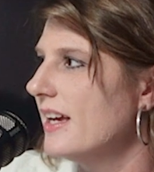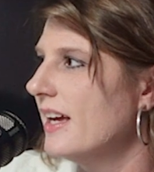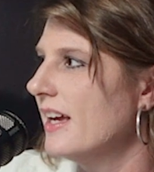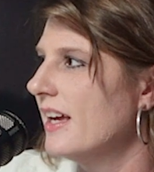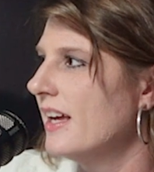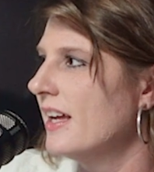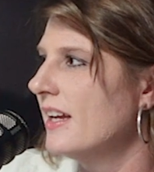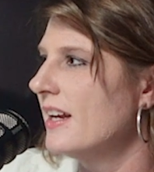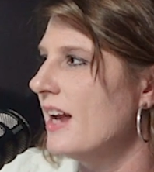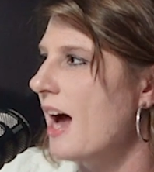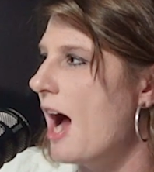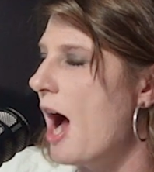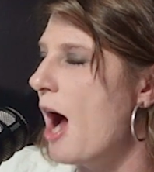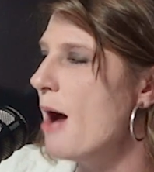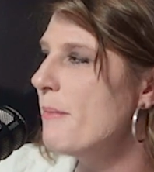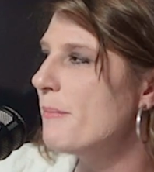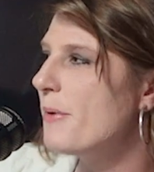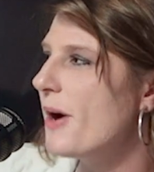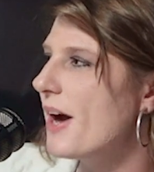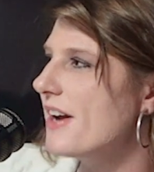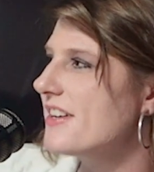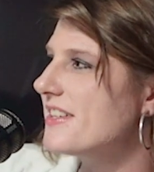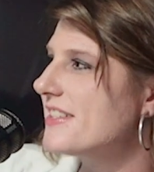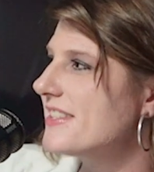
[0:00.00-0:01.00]
And I'm
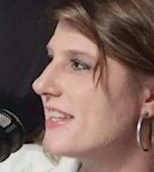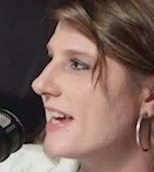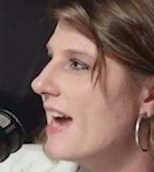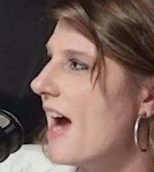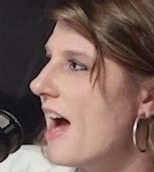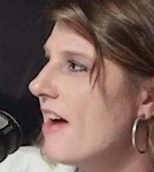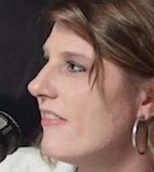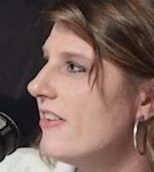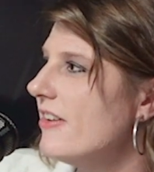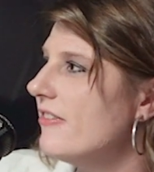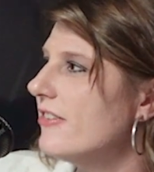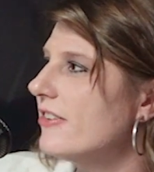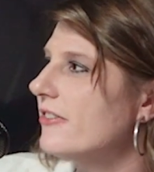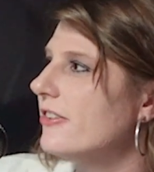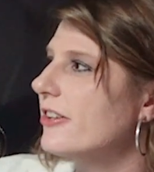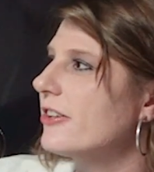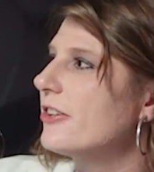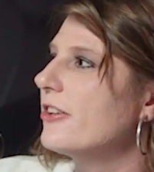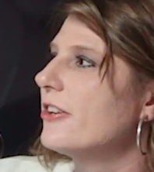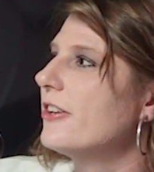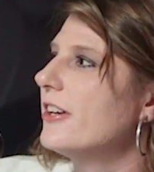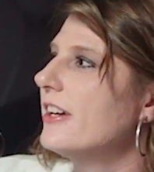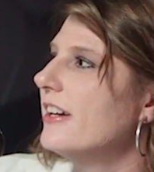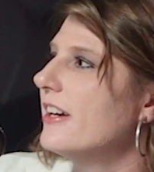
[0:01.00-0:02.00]
proud to say I've even
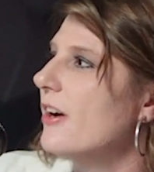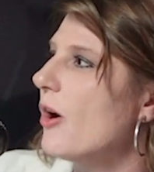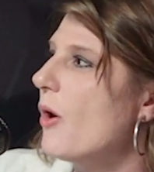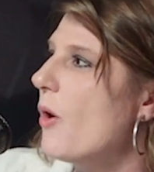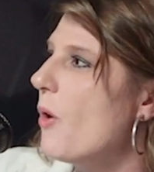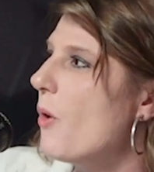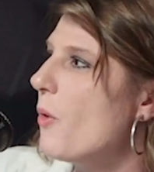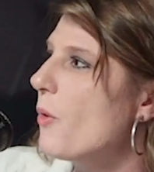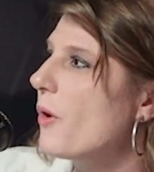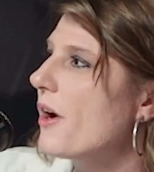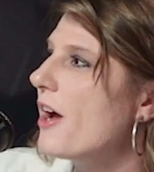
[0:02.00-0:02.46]
recruited a whole